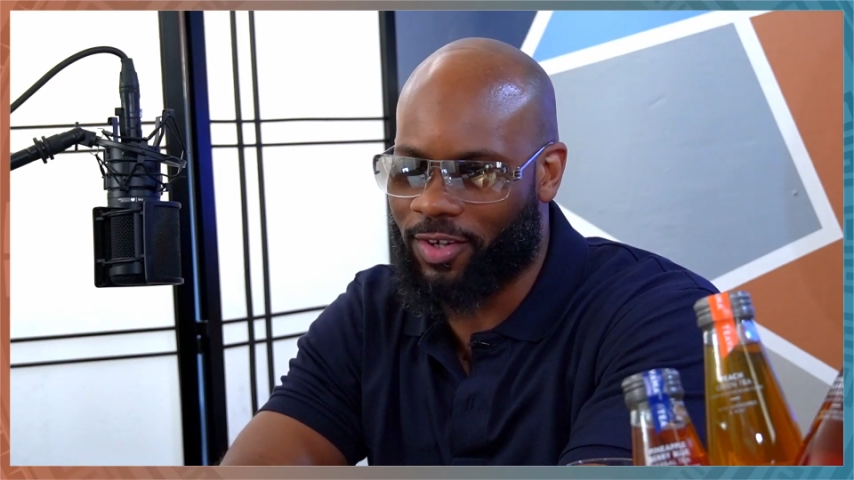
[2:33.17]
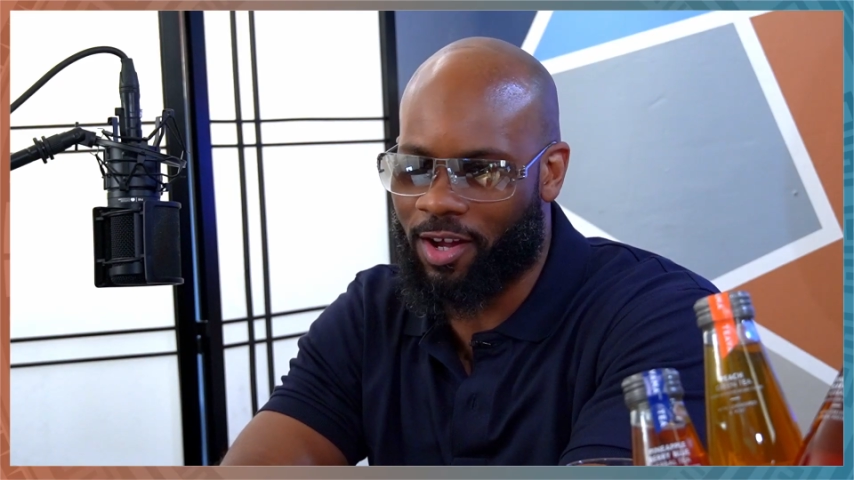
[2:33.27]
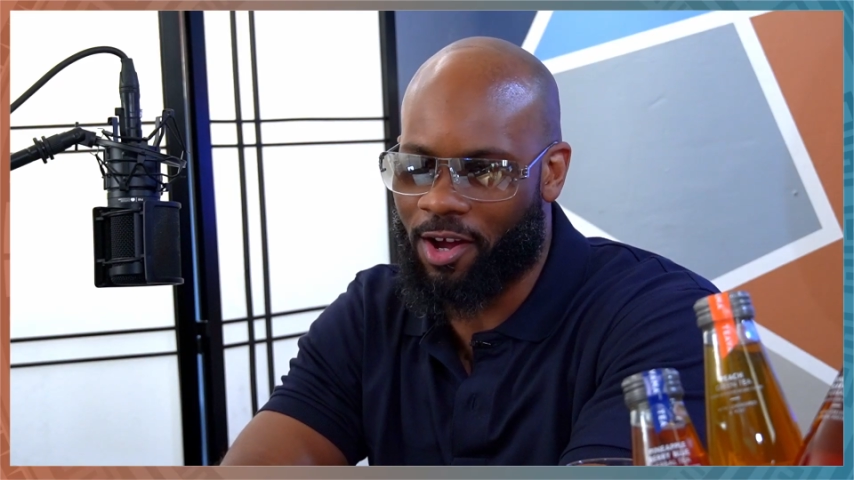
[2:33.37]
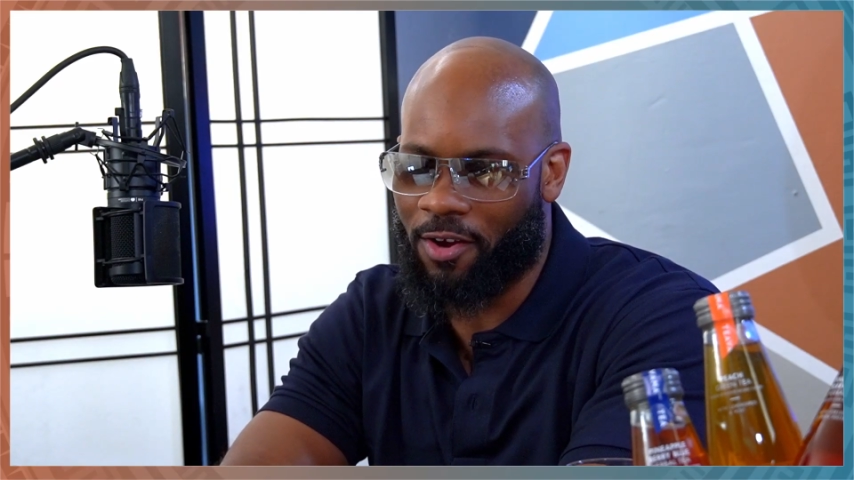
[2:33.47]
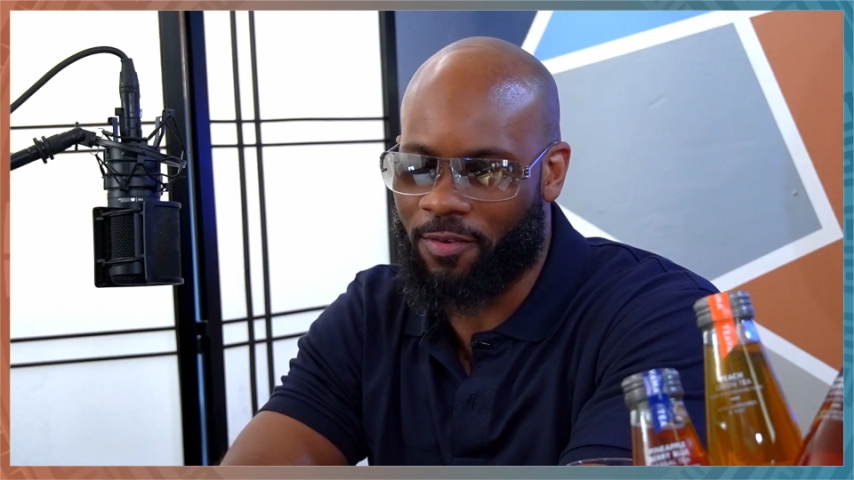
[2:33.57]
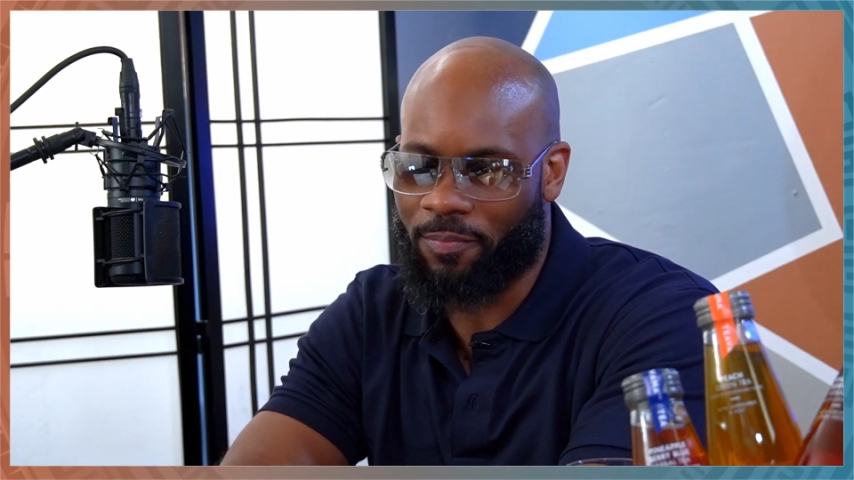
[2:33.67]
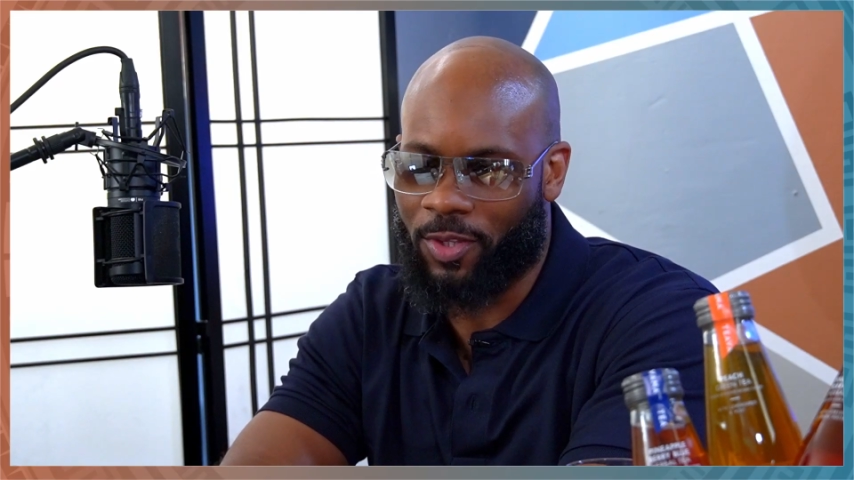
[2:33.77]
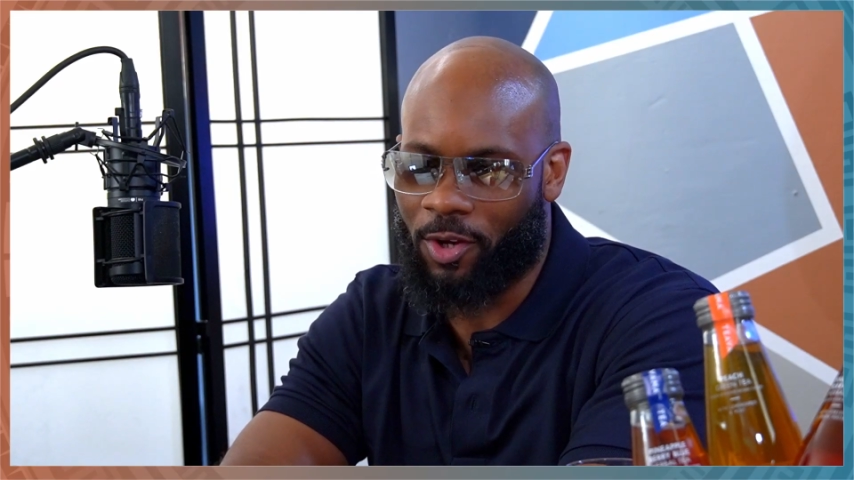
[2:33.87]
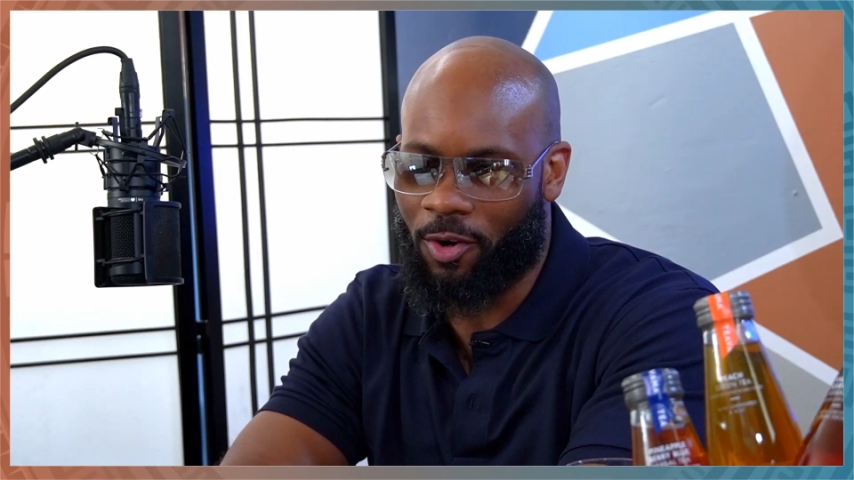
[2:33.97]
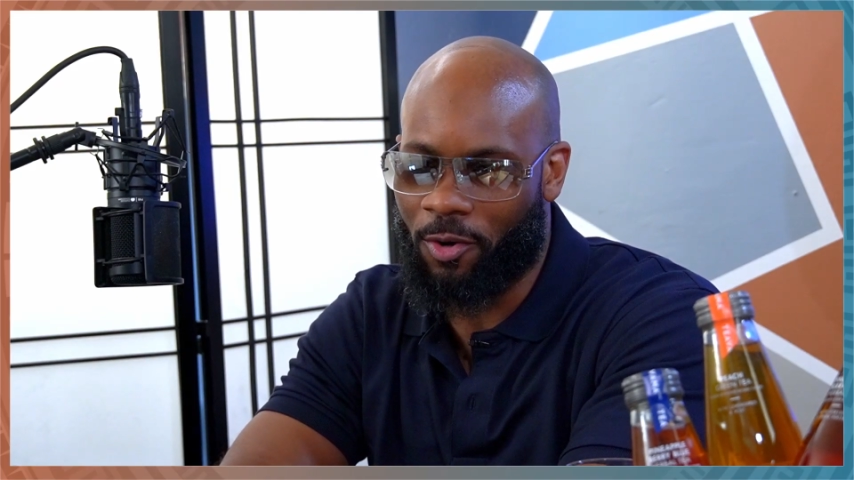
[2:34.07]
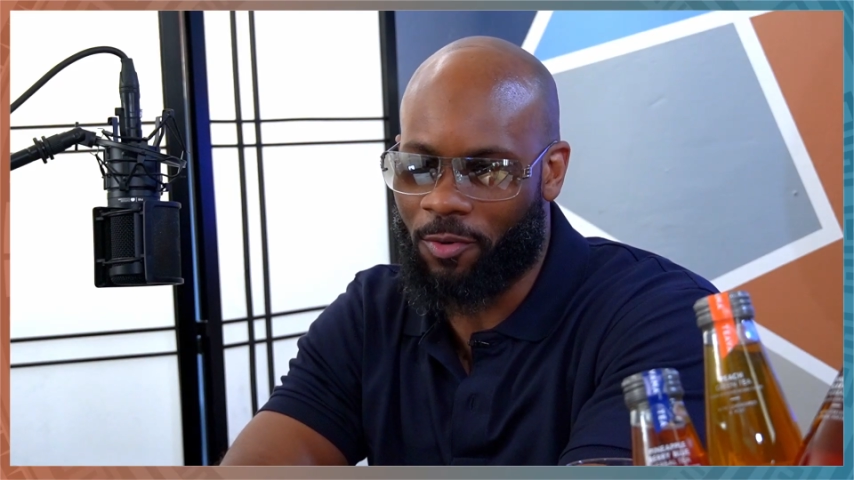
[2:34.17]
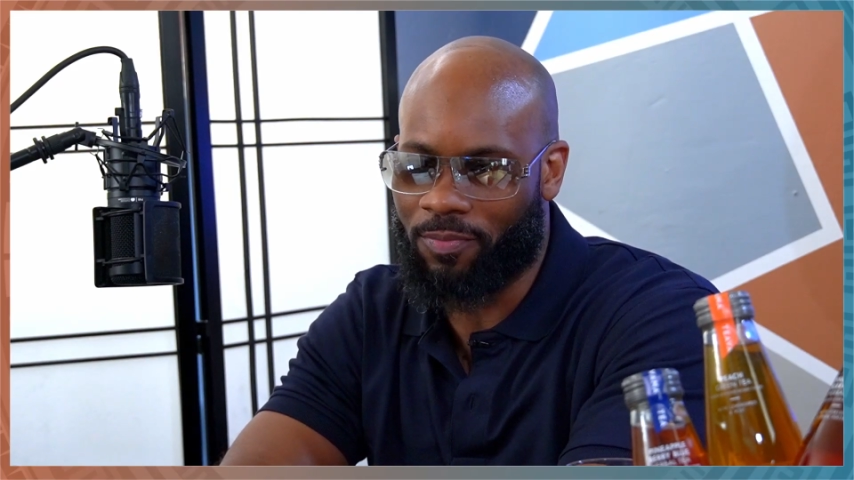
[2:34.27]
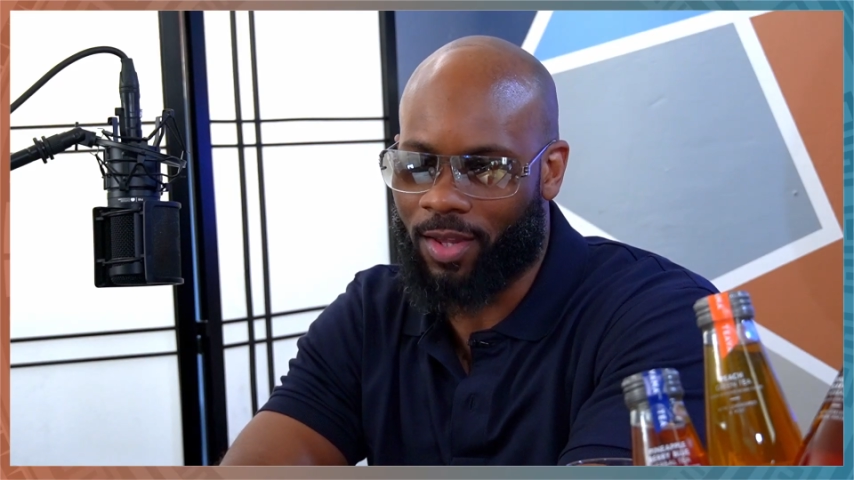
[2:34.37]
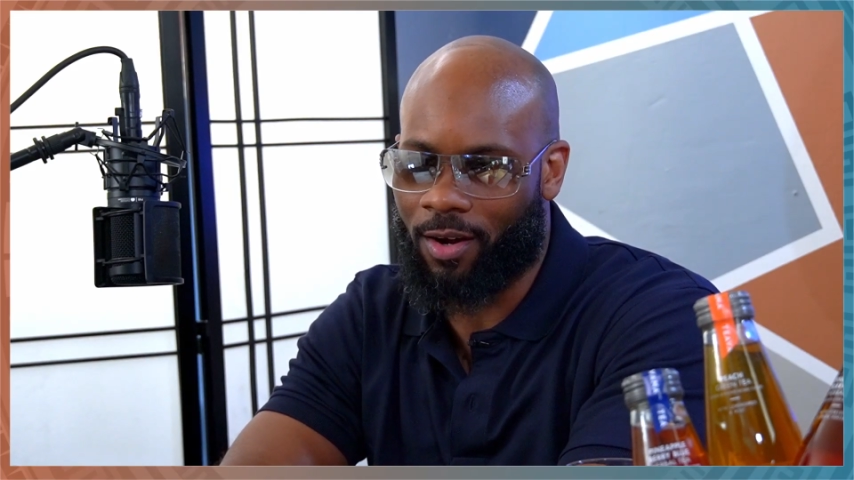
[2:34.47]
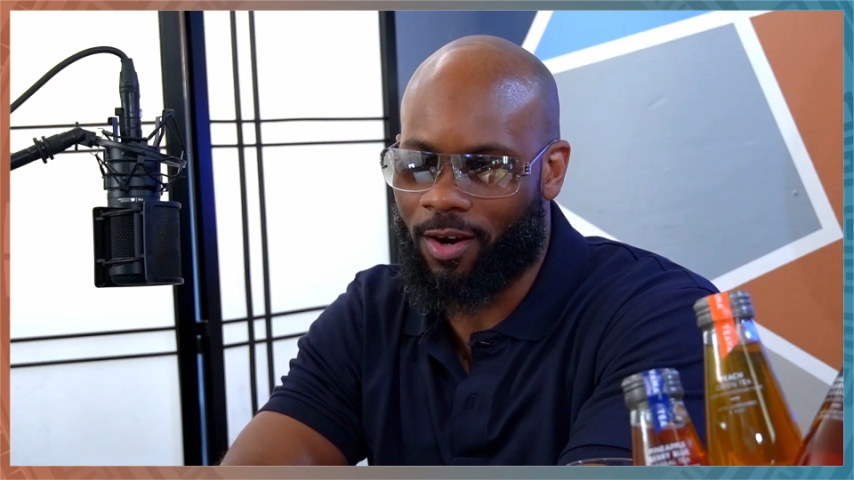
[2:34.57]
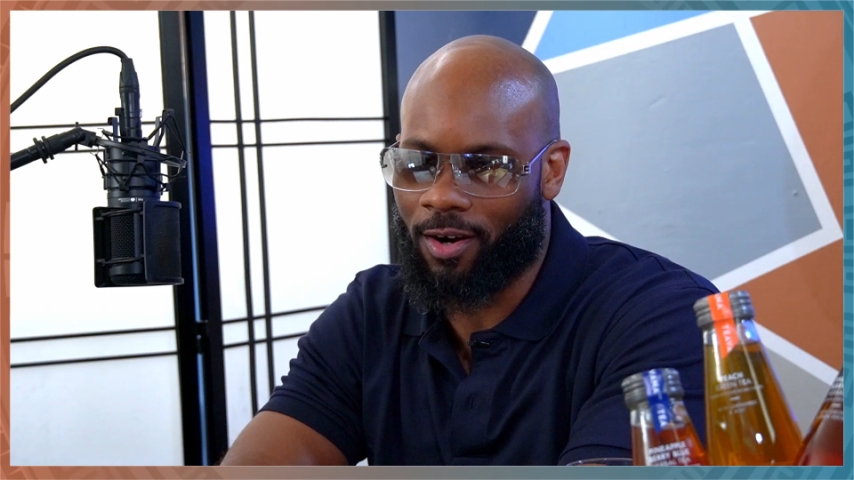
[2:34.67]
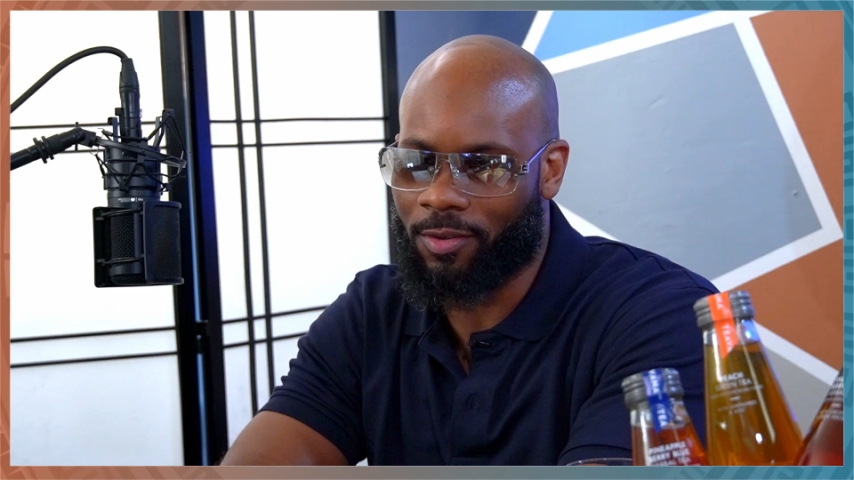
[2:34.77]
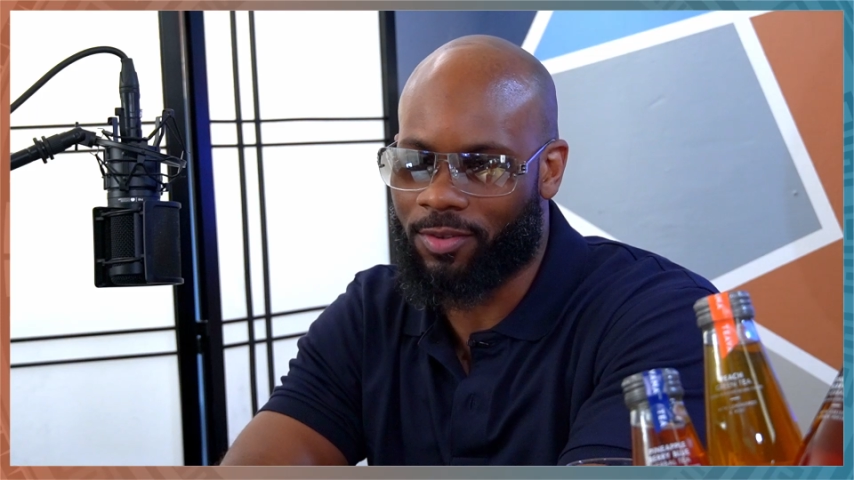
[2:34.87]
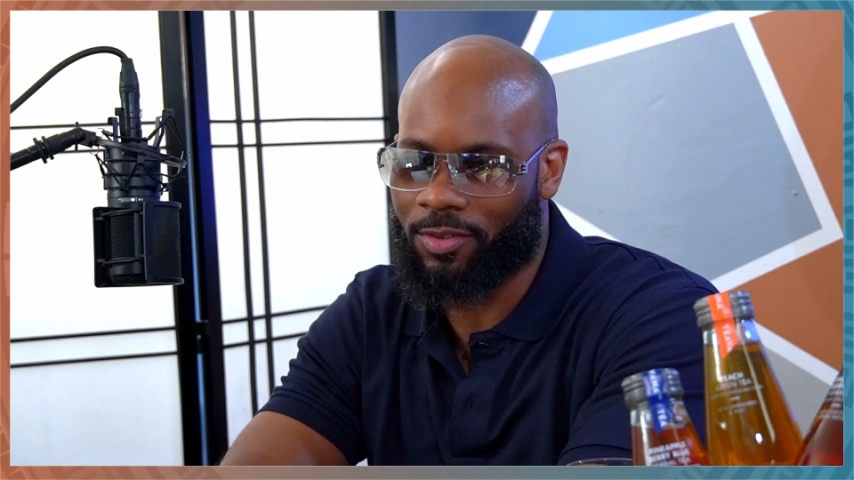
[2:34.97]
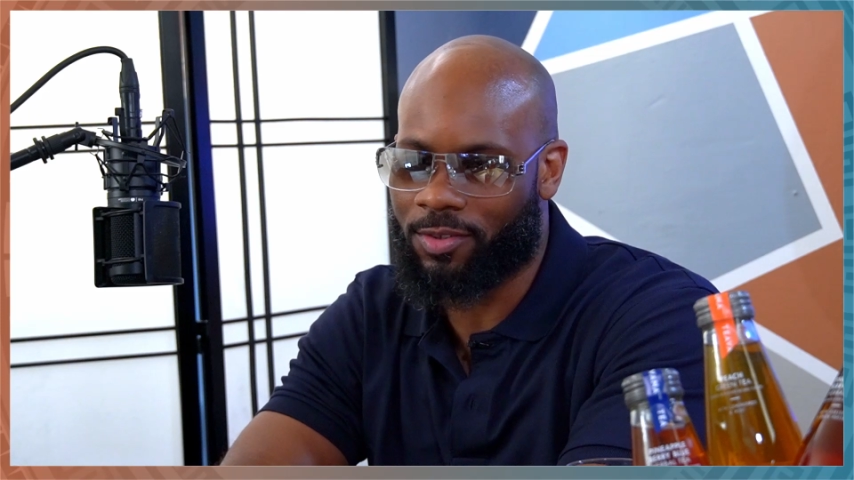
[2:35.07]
our